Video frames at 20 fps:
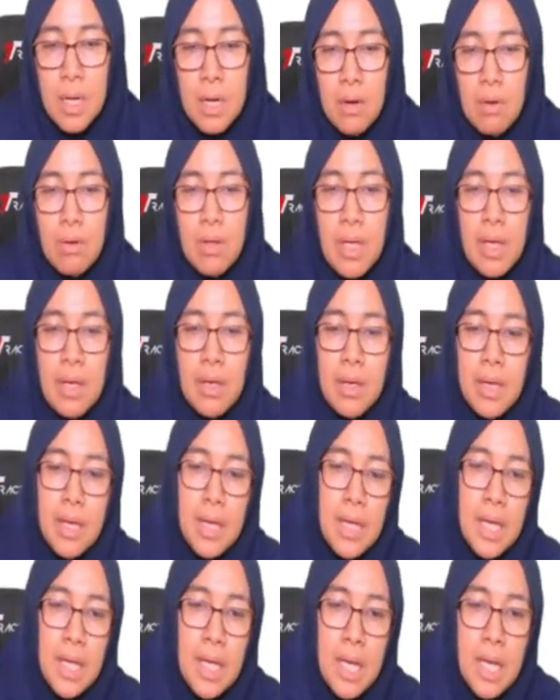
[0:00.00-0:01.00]
Okay,
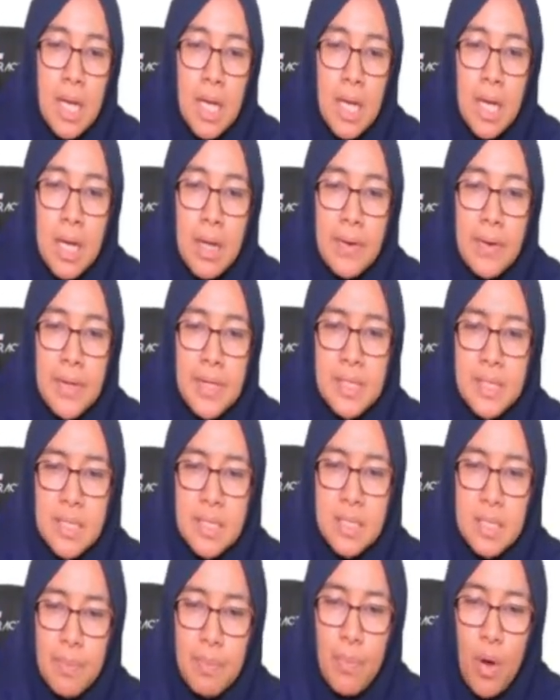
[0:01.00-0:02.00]
this is
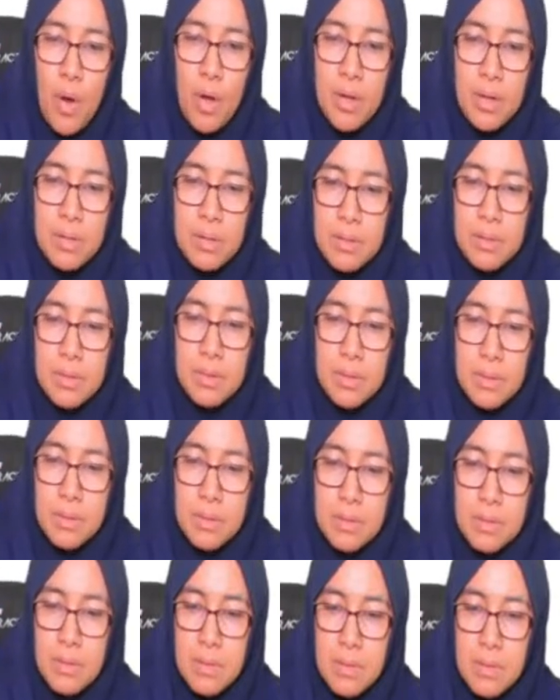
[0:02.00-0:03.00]
support.
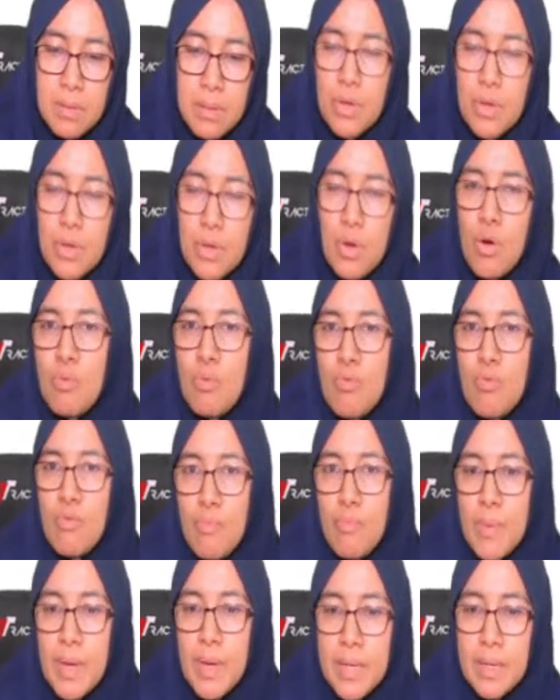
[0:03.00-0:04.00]
No
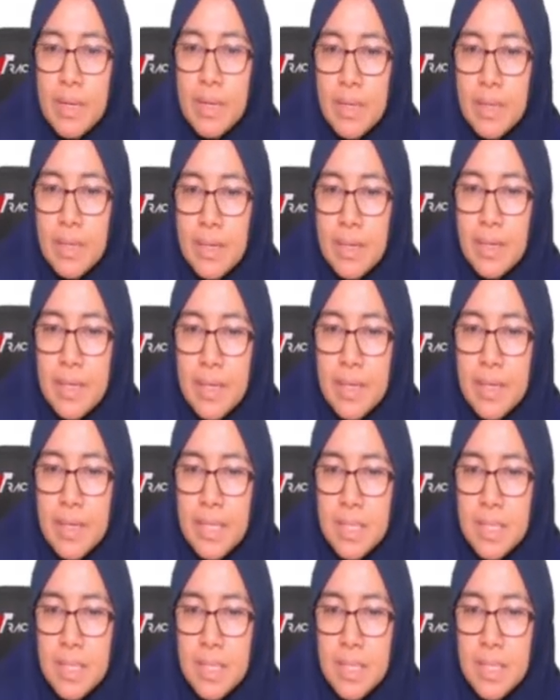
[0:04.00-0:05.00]
movement,
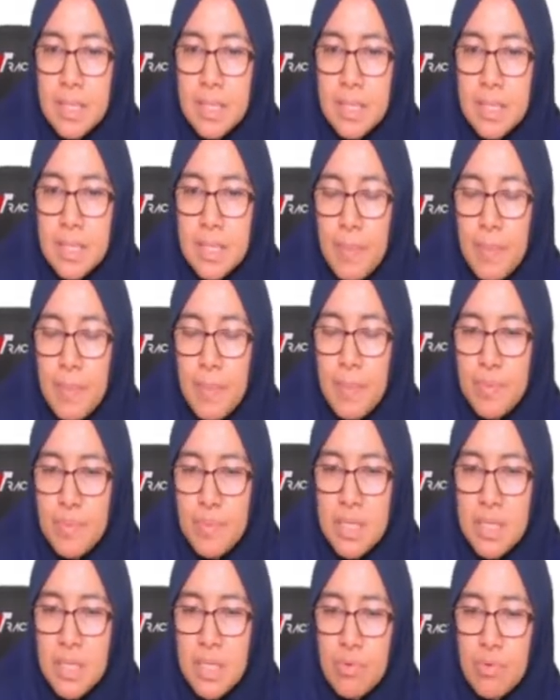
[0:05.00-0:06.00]
displacement
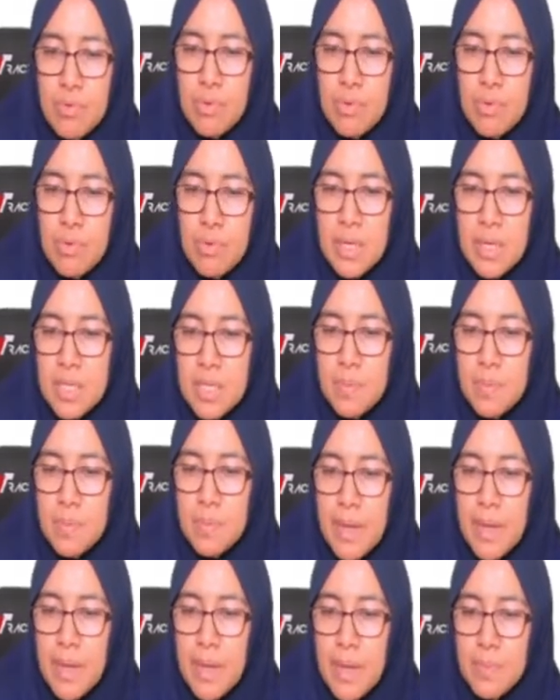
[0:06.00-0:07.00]
0,
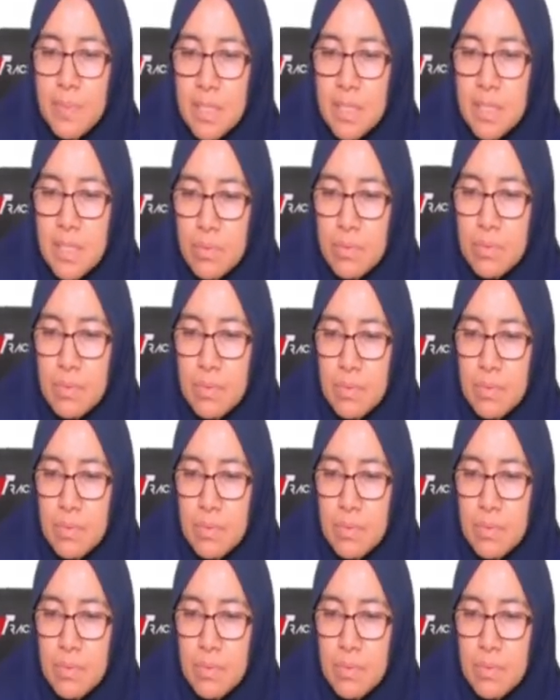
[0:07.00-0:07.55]
displacement 0.